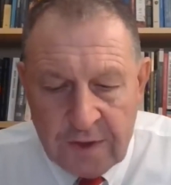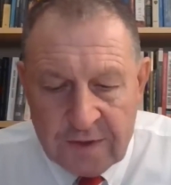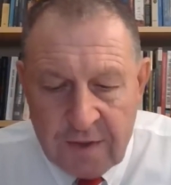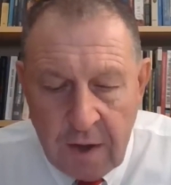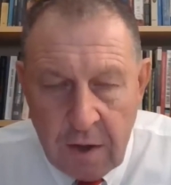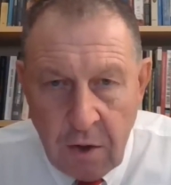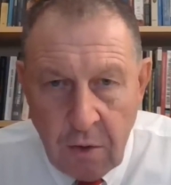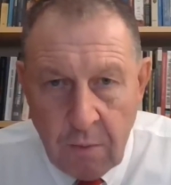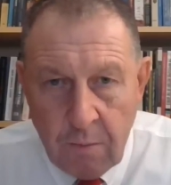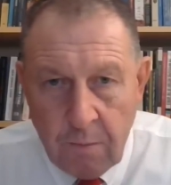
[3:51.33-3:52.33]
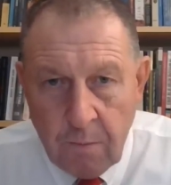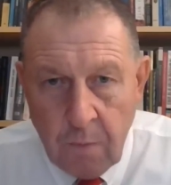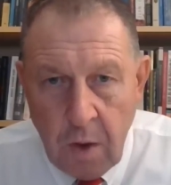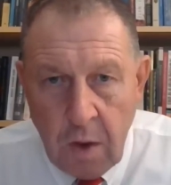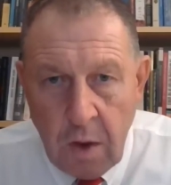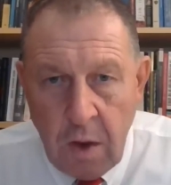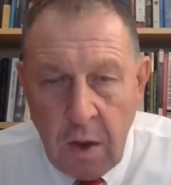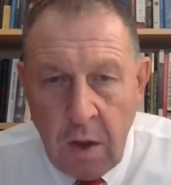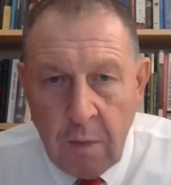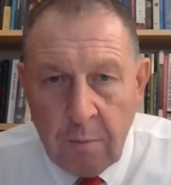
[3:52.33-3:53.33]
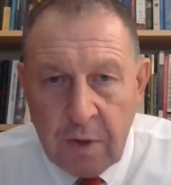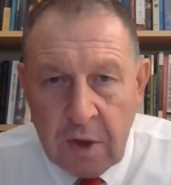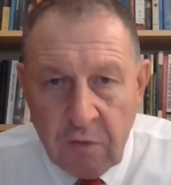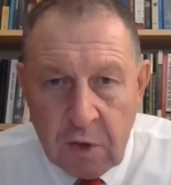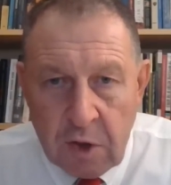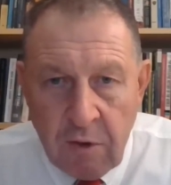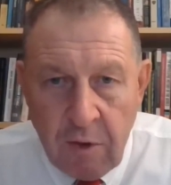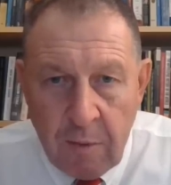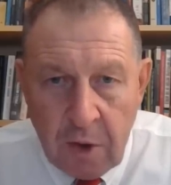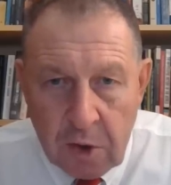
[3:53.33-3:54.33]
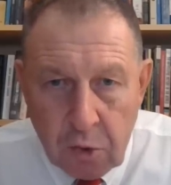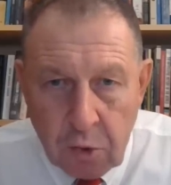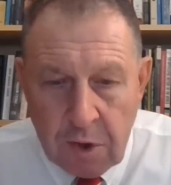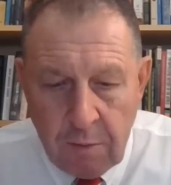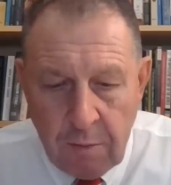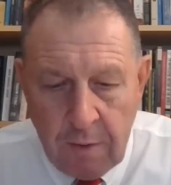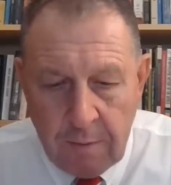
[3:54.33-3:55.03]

We understand that, apparently, this promise by Biden,